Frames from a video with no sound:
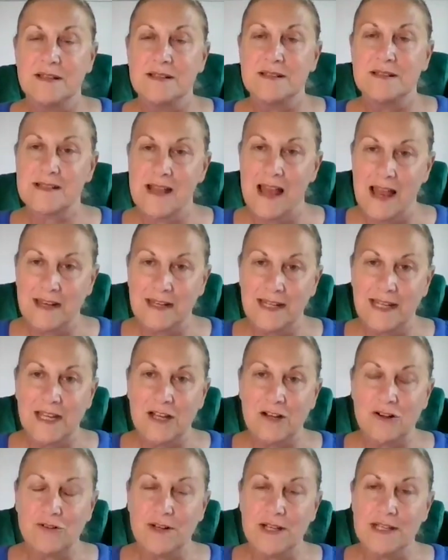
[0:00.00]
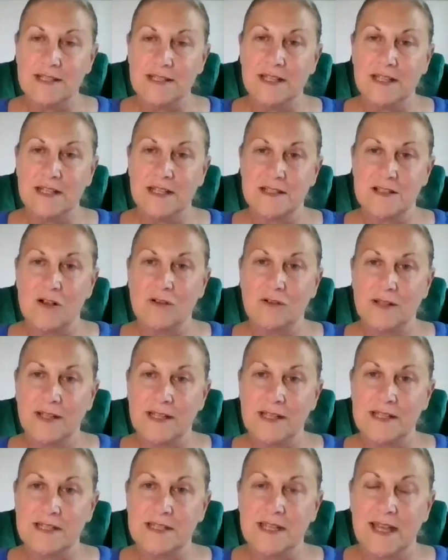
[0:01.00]
slightly increasing your salt
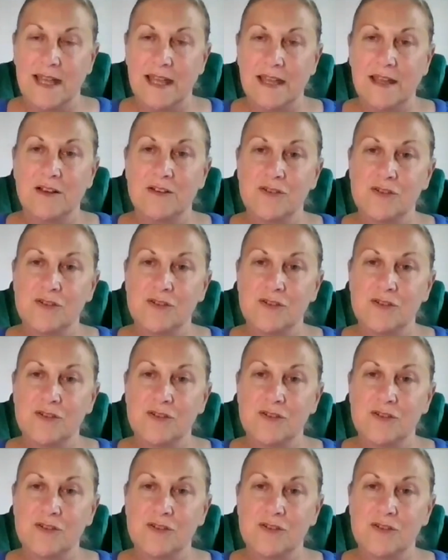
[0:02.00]
intake,